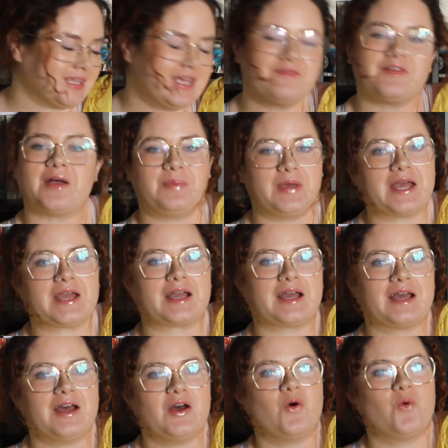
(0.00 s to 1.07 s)
if I pick
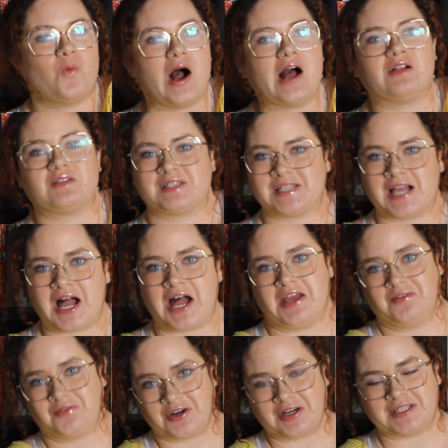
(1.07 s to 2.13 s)
Wild
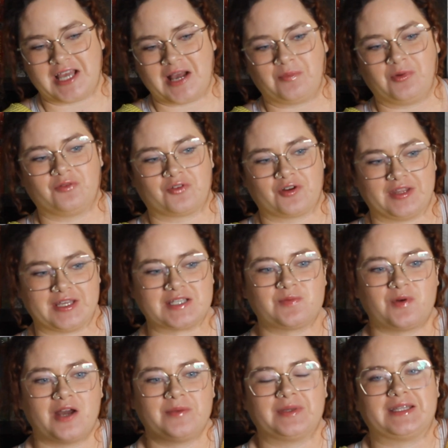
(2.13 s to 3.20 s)
Side, for example, for this
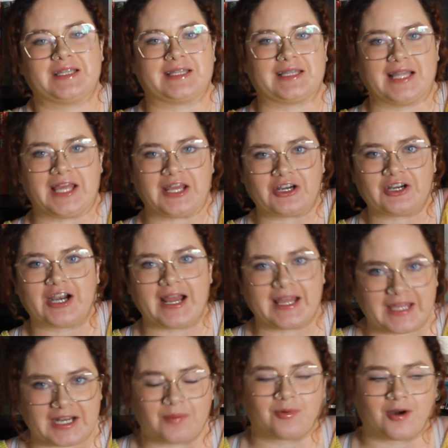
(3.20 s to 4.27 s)
one, but then later I
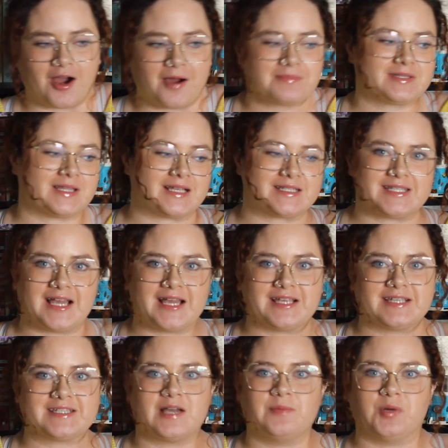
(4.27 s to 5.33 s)
get a prompt that
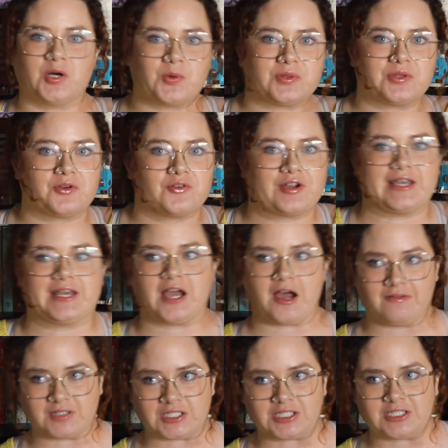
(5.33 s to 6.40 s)
says a book with a green
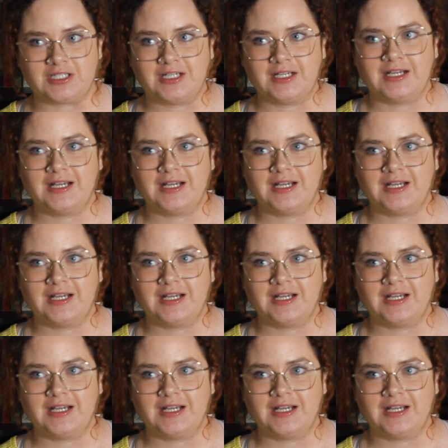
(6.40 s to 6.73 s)
cover,